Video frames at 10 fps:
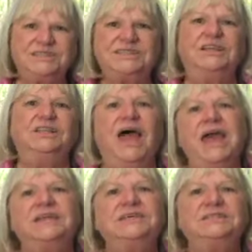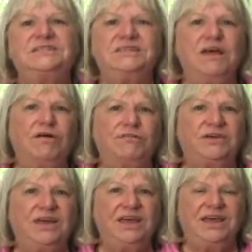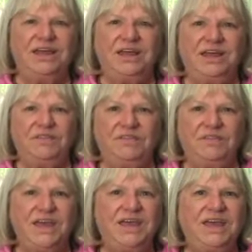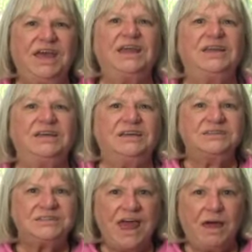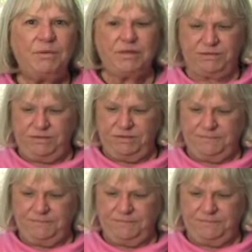It's the land itself. They get a Sabbath.